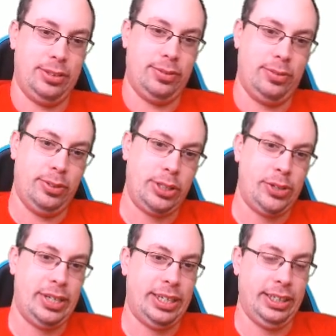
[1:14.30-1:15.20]
we'll go
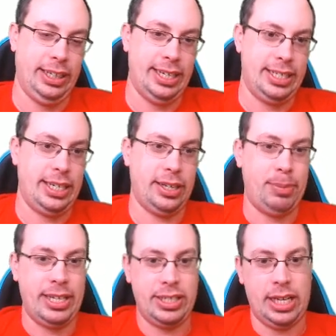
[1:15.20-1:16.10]
down the list here.
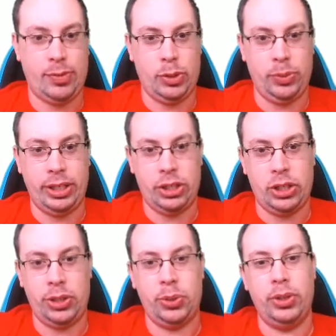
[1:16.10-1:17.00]
Best novel went
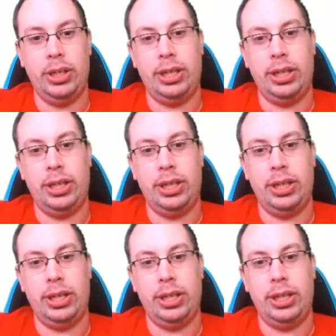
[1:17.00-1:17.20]
to